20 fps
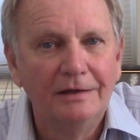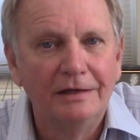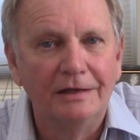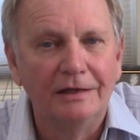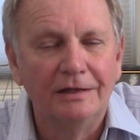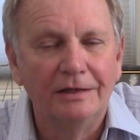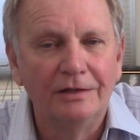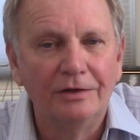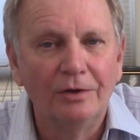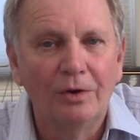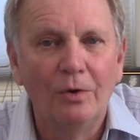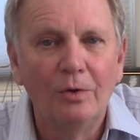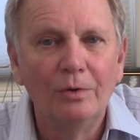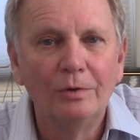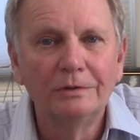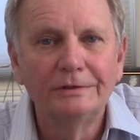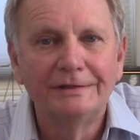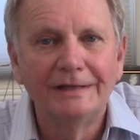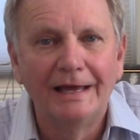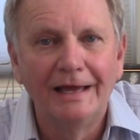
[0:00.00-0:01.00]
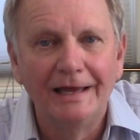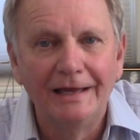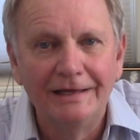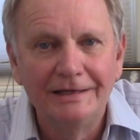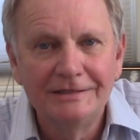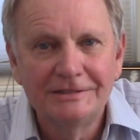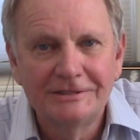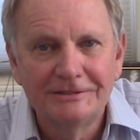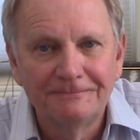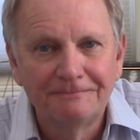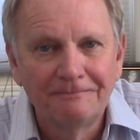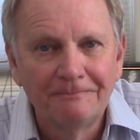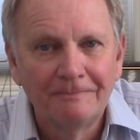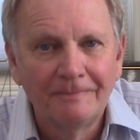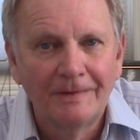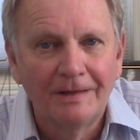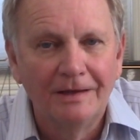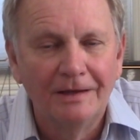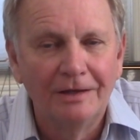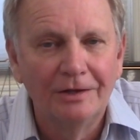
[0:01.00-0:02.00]
In the old days,
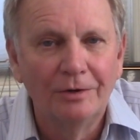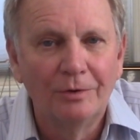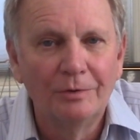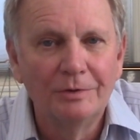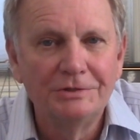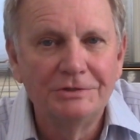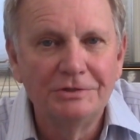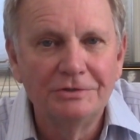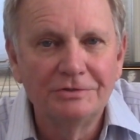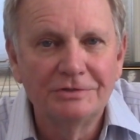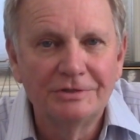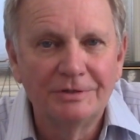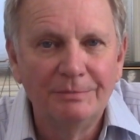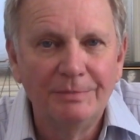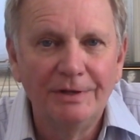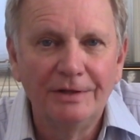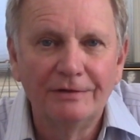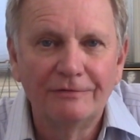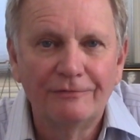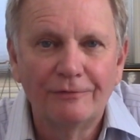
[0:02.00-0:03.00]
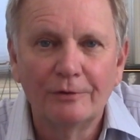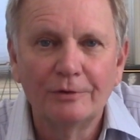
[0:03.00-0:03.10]
it always used to be the